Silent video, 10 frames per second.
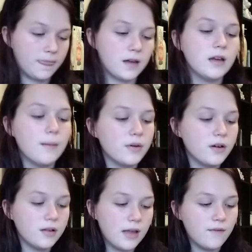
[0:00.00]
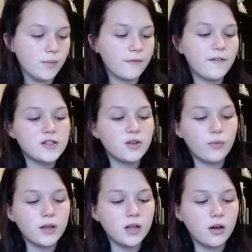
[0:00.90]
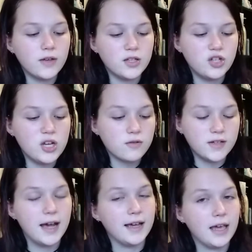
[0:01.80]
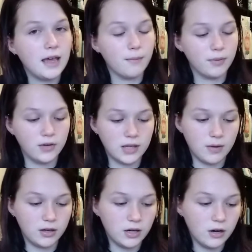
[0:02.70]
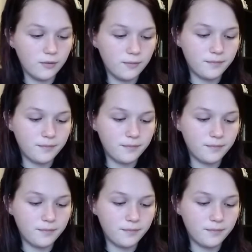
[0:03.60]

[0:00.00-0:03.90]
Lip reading: Number 11. Professor Willow is geotagging in Pokemon Go.